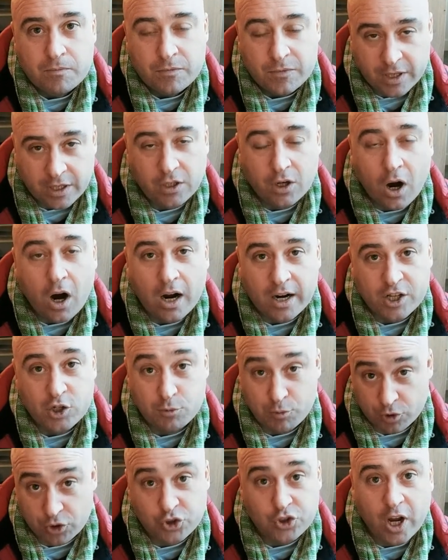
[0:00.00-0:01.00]
that God is
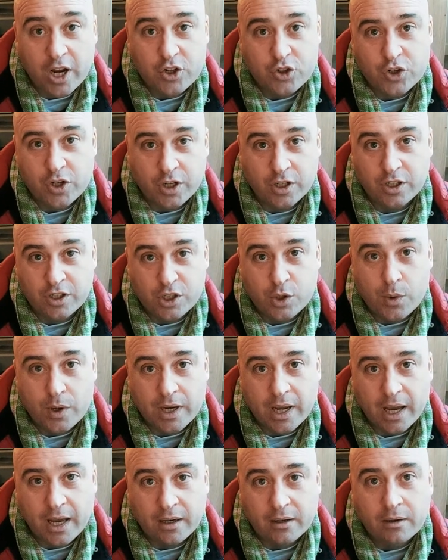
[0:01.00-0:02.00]
precisely going to do
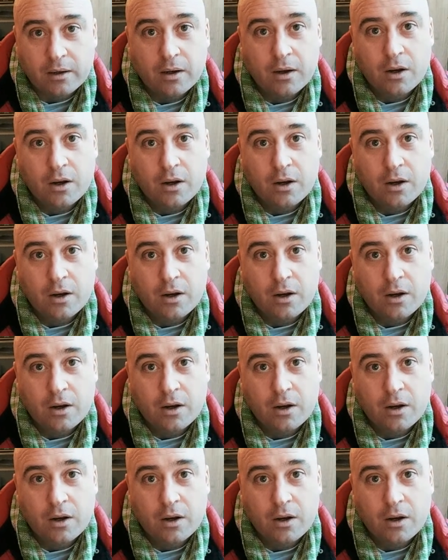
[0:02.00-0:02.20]
again